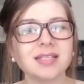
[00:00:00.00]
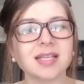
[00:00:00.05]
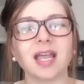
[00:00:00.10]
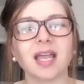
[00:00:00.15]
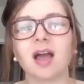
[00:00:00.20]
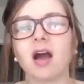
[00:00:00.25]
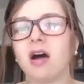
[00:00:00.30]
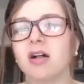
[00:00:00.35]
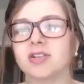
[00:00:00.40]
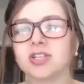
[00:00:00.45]

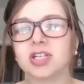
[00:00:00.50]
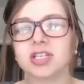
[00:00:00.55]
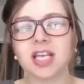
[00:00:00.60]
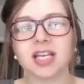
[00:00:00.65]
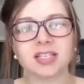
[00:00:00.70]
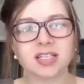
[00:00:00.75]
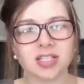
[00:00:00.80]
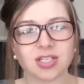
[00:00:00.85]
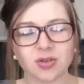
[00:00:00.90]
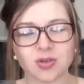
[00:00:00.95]
like I'll just
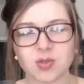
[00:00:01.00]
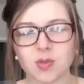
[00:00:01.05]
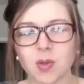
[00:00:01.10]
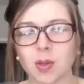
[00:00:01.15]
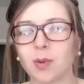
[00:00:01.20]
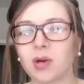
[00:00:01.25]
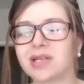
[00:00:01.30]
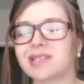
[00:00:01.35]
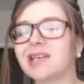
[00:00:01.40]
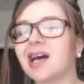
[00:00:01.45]
hit snooze one
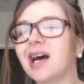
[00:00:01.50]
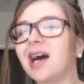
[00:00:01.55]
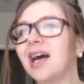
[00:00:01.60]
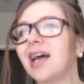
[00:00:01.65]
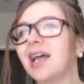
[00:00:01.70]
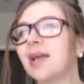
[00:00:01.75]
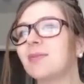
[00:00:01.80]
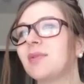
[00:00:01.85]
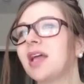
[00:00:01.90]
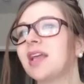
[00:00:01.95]
more
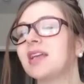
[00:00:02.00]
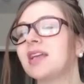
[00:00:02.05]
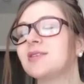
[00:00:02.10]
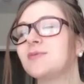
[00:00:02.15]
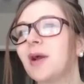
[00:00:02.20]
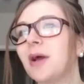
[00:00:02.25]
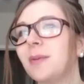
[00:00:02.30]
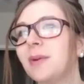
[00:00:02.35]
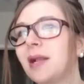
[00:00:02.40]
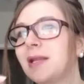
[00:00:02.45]
time, like it's
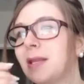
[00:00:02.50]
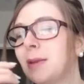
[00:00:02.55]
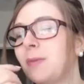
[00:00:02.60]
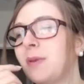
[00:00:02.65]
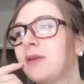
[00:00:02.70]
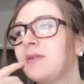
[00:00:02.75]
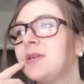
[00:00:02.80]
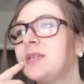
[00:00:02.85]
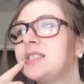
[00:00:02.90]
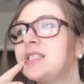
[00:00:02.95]
probably not that
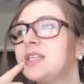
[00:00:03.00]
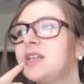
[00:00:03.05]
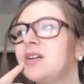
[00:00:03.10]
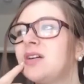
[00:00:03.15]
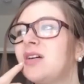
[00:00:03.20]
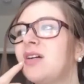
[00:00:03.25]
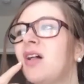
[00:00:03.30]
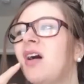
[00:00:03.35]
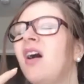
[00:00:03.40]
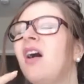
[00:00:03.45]
big of a
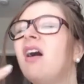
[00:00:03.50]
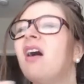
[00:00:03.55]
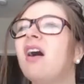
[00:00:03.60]
deal.